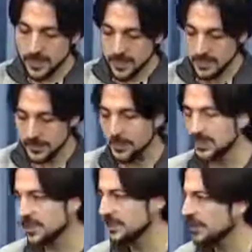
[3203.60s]
And the
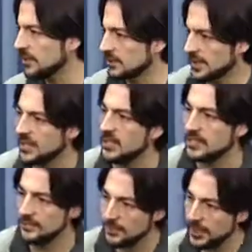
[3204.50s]
master said, okay,
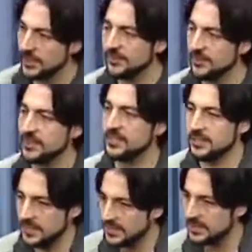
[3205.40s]
if we are
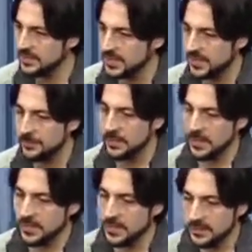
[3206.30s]
investing this time
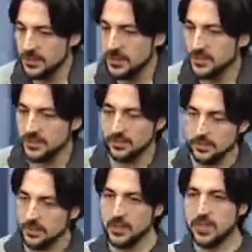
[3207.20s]
in teaching
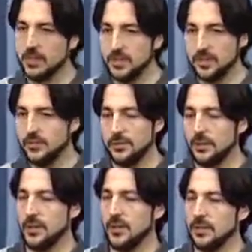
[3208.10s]
you,
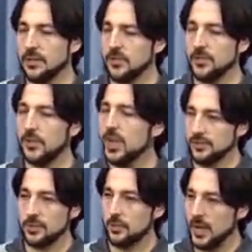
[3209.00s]
you
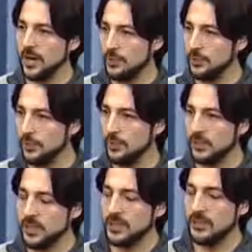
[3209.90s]
have to write a
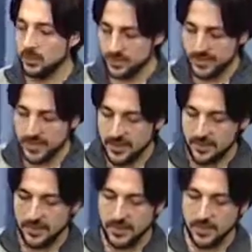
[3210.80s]
book or
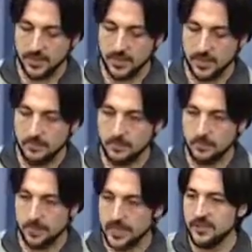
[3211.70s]
something that can
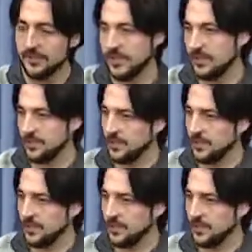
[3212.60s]
benefit